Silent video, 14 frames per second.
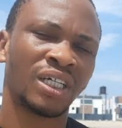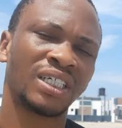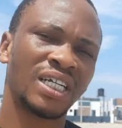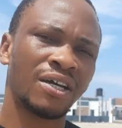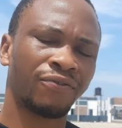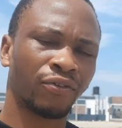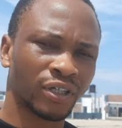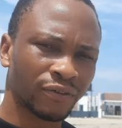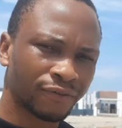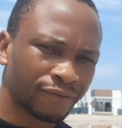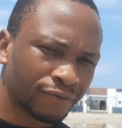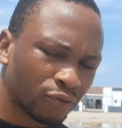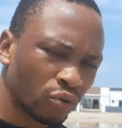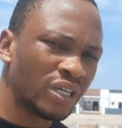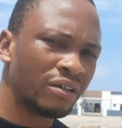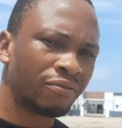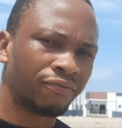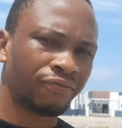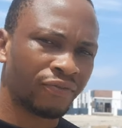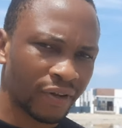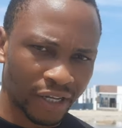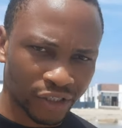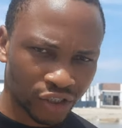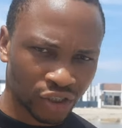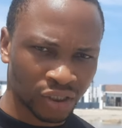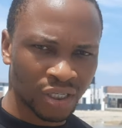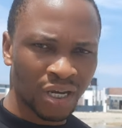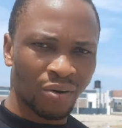Then for the fully
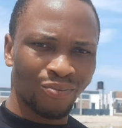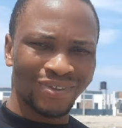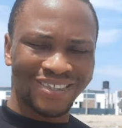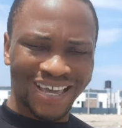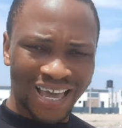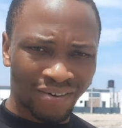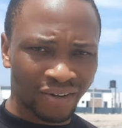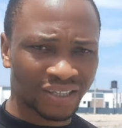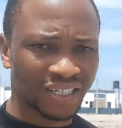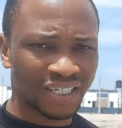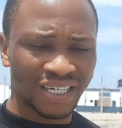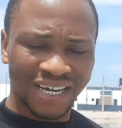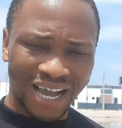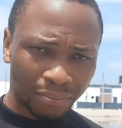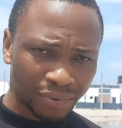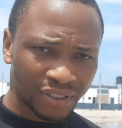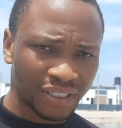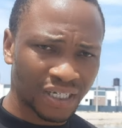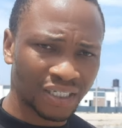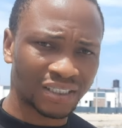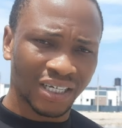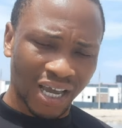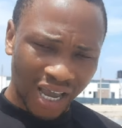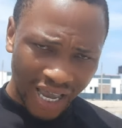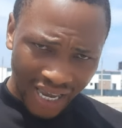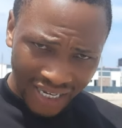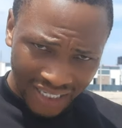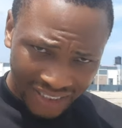finish, with everything, the cabinet,
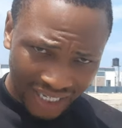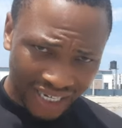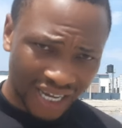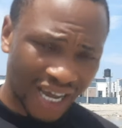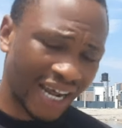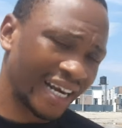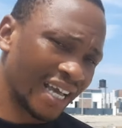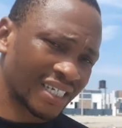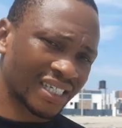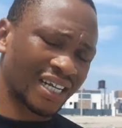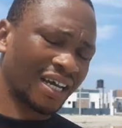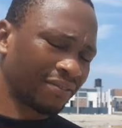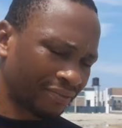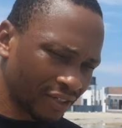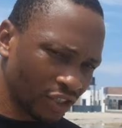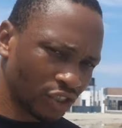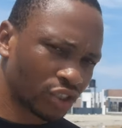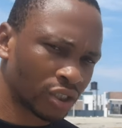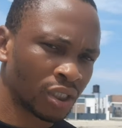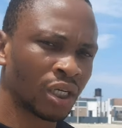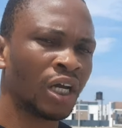internal and external finish,